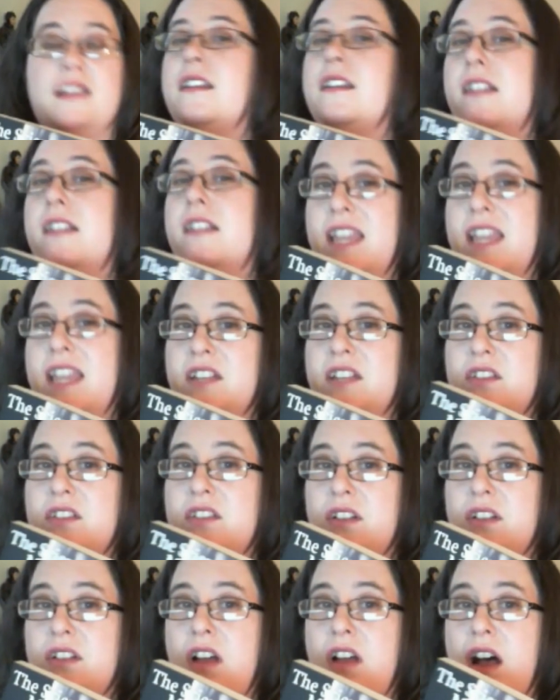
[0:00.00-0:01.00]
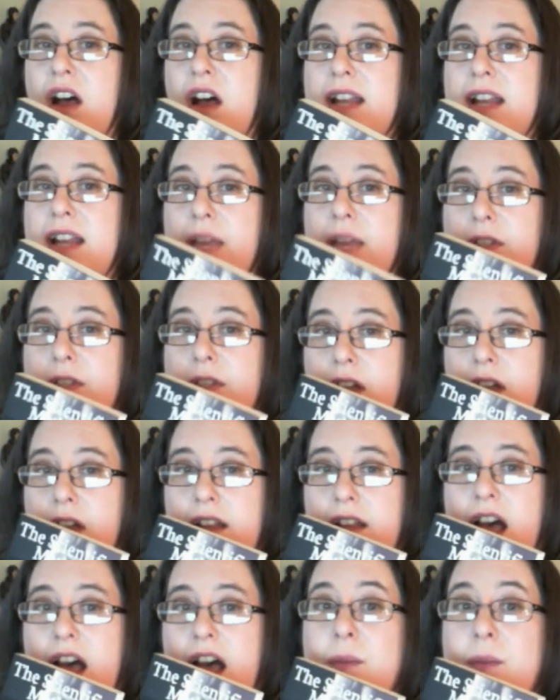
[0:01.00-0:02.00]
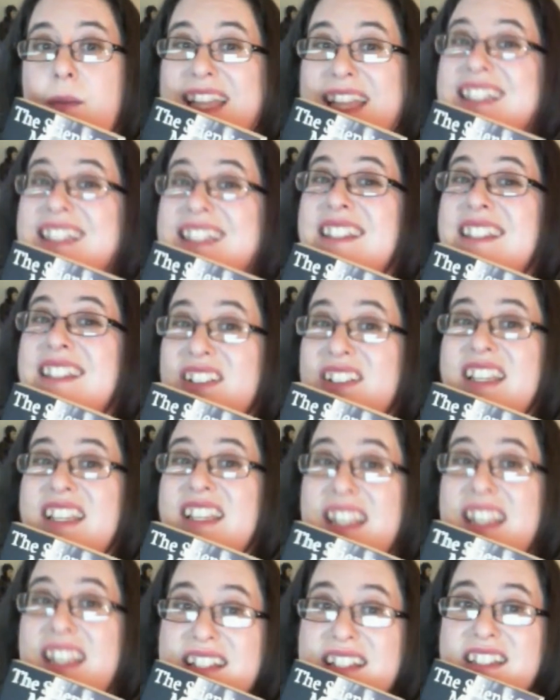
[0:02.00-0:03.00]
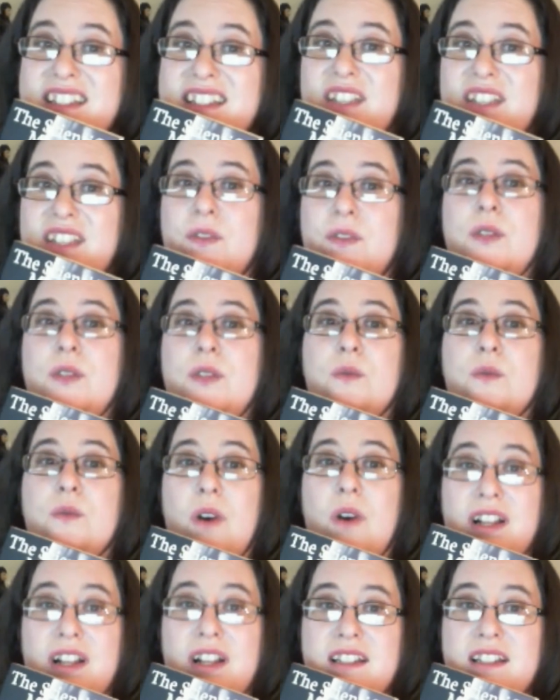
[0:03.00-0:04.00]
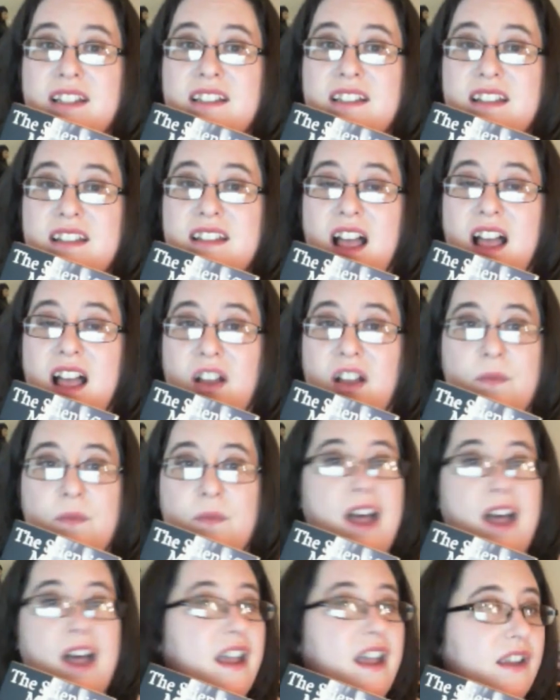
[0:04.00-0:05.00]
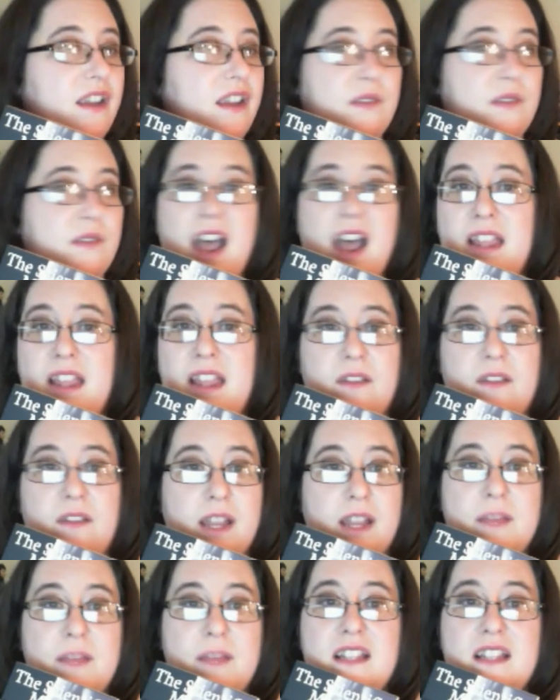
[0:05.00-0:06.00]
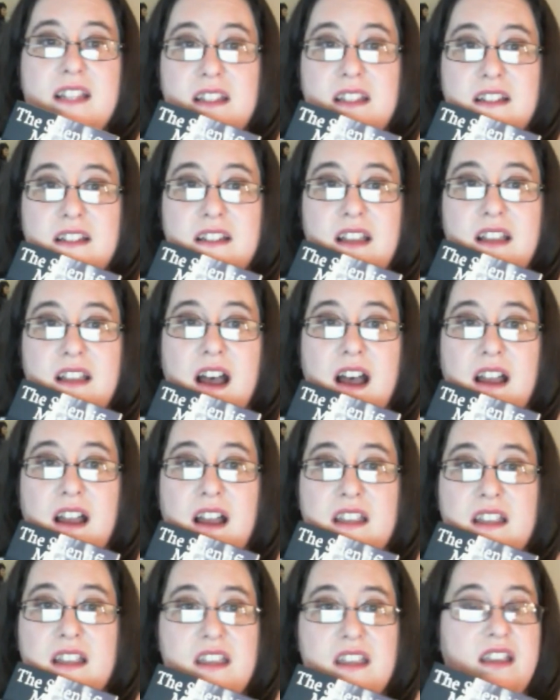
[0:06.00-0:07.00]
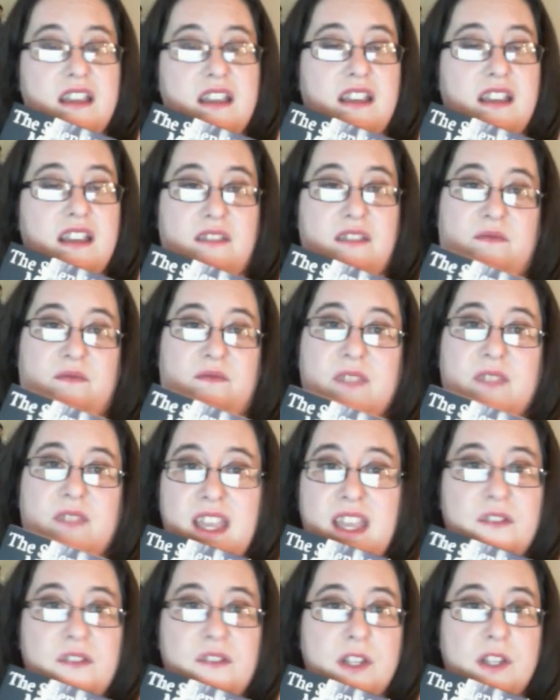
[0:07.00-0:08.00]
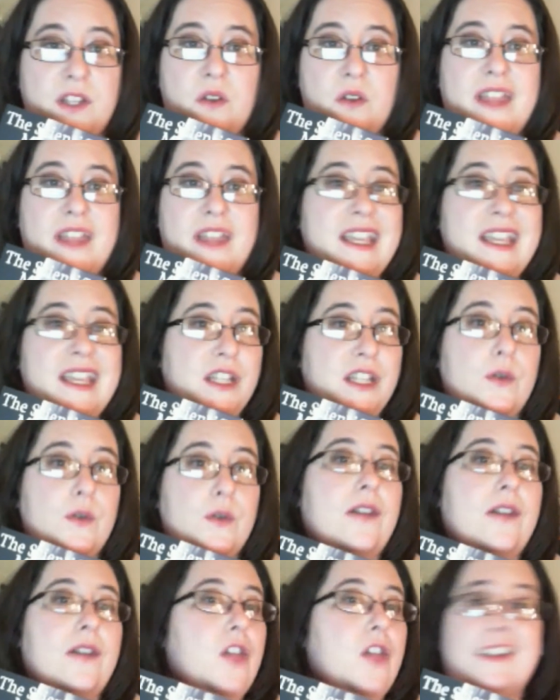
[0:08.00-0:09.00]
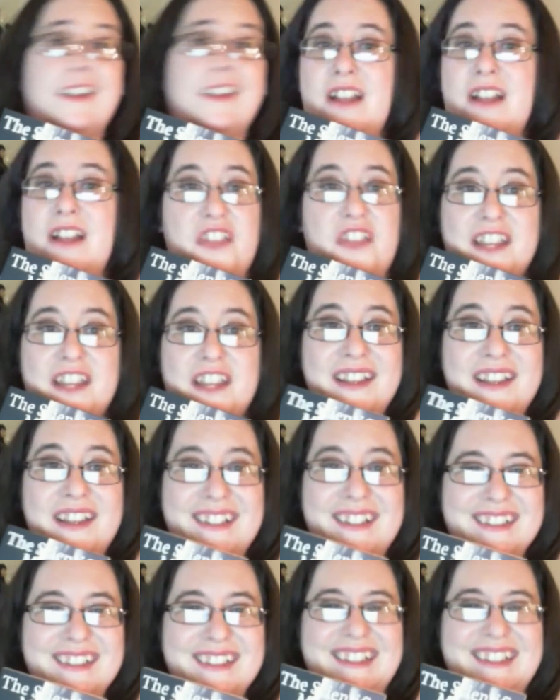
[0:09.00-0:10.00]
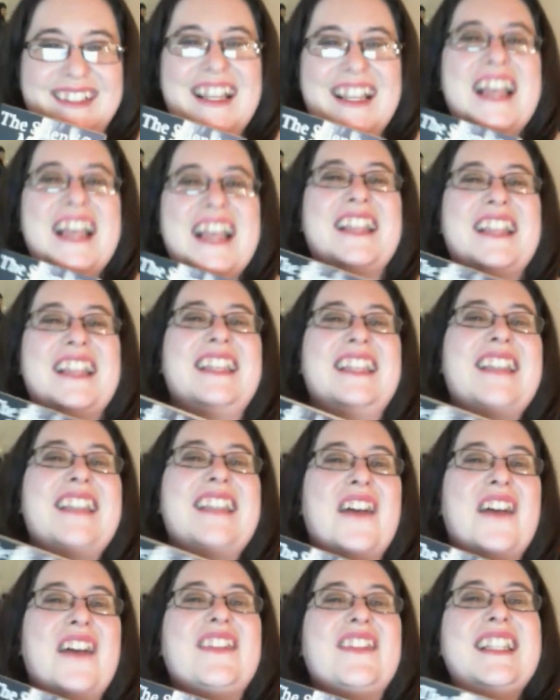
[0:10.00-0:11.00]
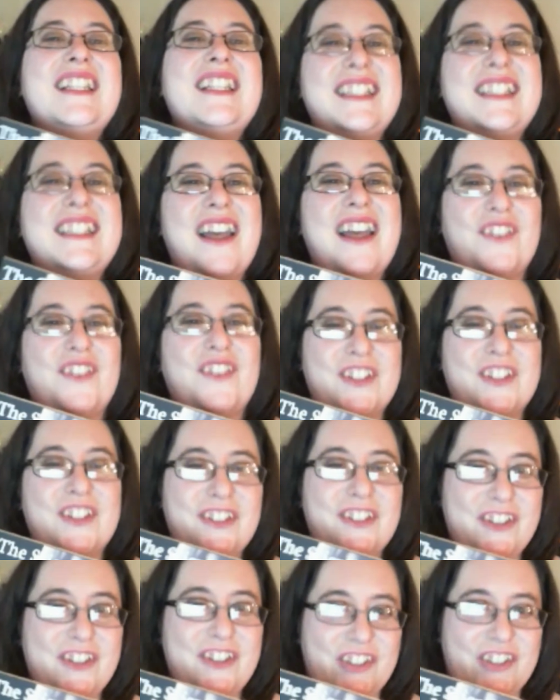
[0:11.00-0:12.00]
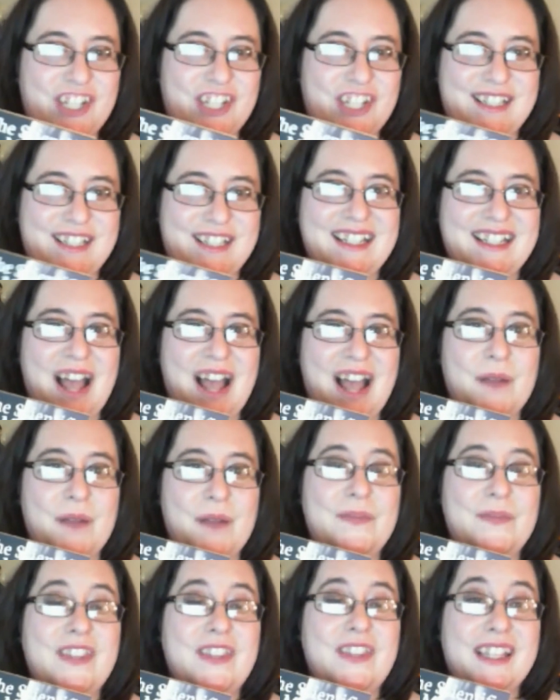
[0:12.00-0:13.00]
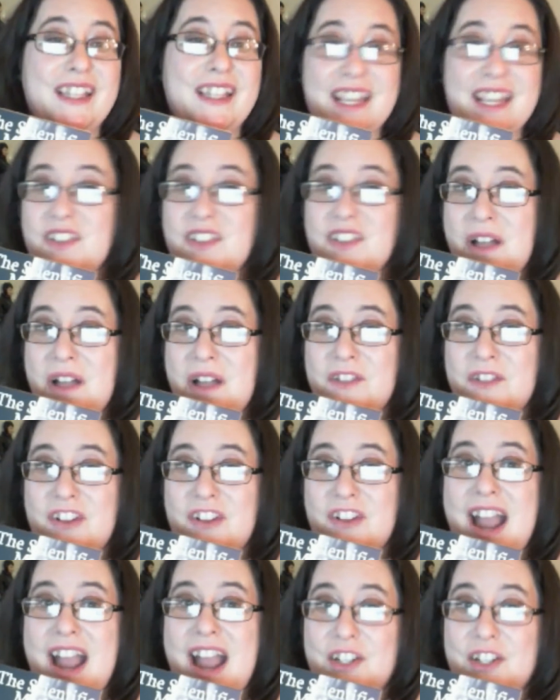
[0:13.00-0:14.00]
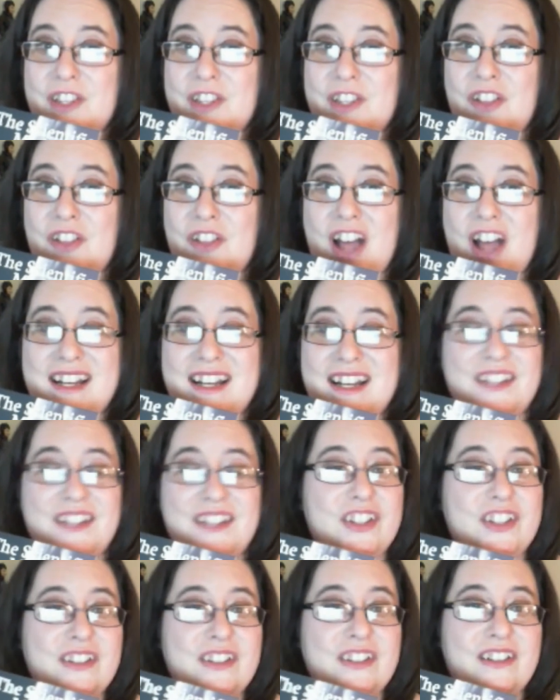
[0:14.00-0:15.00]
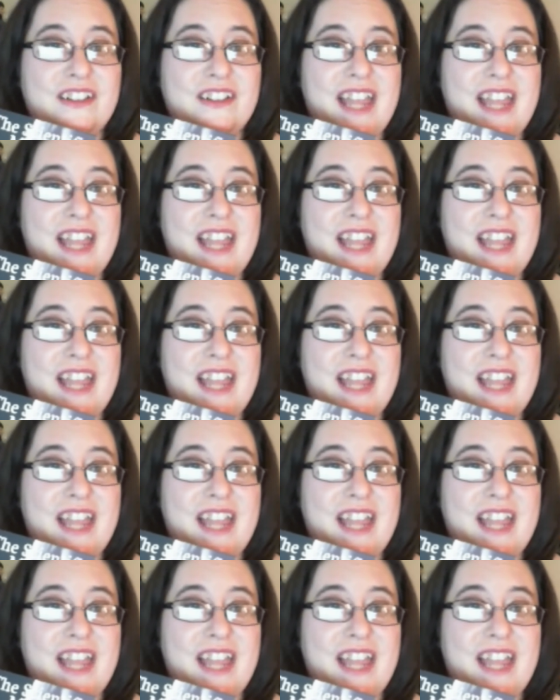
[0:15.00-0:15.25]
Kindle on Amazon. It still is if you want it. I highly recommend it. if you don't like it, you have lost nothing. These covers are a little cheesy. The Kindle covers are actually a lot nicer. They're like